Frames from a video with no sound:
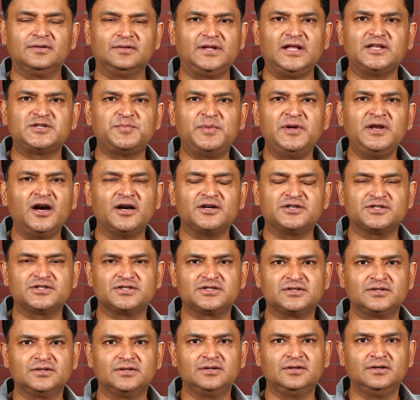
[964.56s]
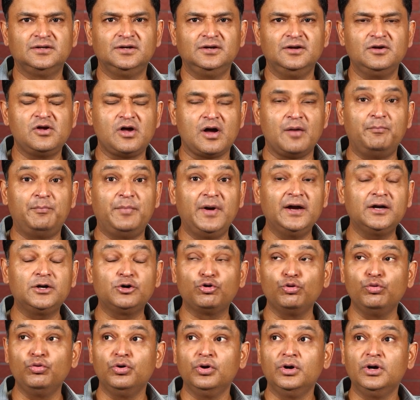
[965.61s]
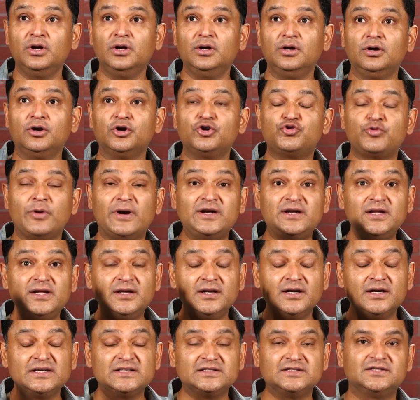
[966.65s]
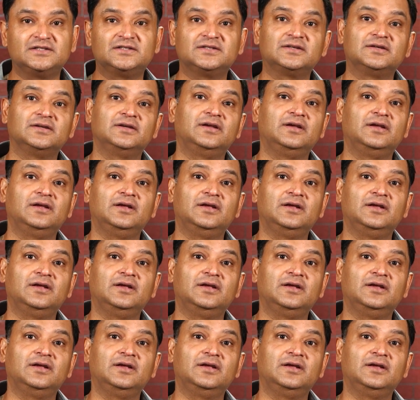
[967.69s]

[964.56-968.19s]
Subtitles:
That's peanuts. Compared to 20 years